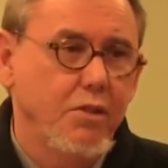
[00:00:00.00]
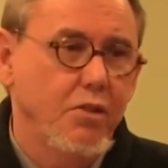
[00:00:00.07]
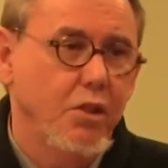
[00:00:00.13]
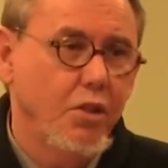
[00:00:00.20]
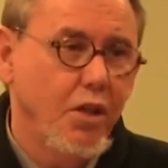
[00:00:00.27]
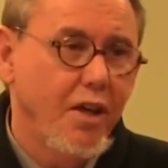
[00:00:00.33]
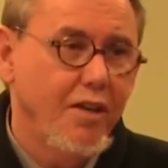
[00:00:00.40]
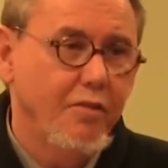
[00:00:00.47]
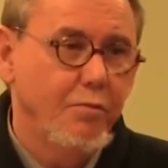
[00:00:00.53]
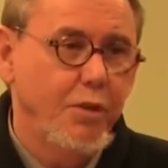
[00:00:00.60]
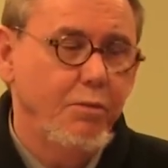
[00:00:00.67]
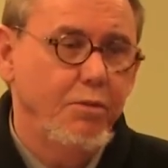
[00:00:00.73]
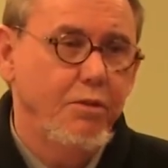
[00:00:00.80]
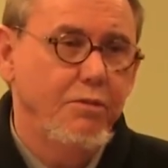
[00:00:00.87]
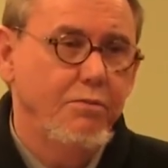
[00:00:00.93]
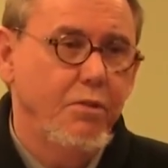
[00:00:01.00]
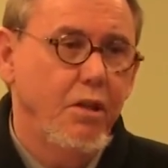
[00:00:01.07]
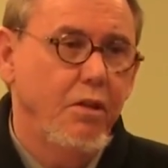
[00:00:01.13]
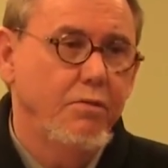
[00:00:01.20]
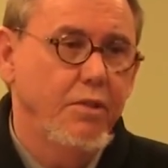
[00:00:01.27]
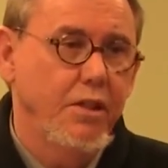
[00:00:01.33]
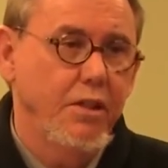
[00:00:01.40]
There's a lot of people
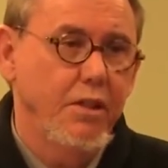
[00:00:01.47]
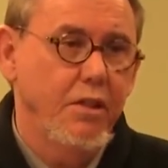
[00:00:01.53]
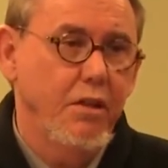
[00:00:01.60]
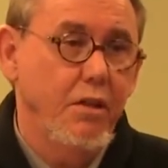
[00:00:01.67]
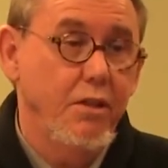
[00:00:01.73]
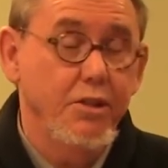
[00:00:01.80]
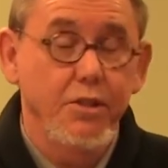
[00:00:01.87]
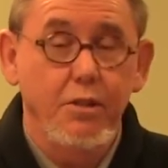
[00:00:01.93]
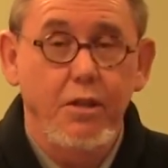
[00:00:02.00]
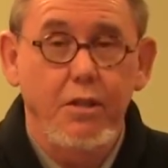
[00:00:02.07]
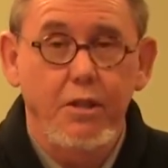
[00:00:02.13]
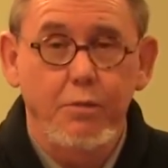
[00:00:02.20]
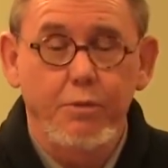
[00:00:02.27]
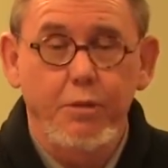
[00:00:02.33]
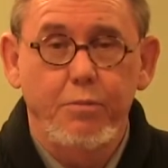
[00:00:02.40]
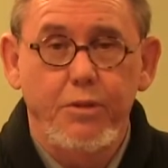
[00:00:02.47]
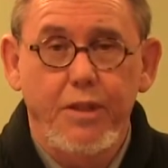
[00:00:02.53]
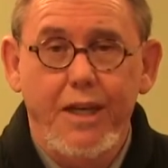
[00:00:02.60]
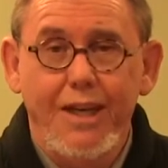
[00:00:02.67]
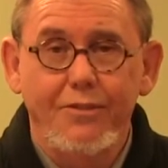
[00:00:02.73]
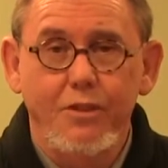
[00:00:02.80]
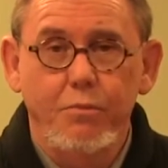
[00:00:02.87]
involved in it, all the people
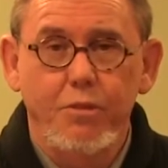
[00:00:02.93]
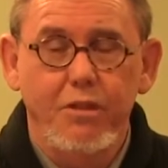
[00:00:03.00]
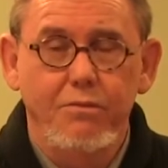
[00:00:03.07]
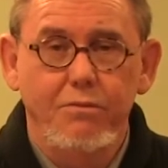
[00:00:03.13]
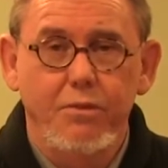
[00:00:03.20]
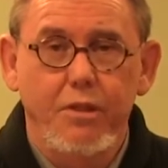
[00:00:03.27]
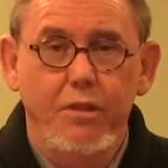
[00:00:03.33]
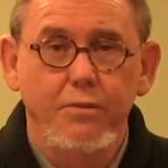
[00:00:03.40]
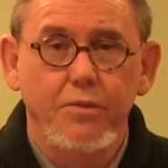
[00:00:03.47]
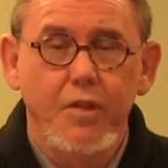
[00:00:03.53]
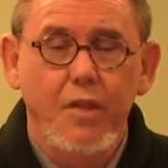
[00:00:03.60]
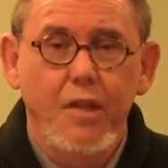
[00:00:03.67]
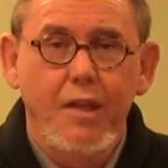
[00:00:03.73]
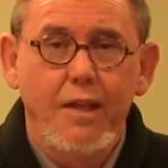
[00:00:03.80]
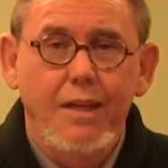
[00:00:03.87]
that have to be involved,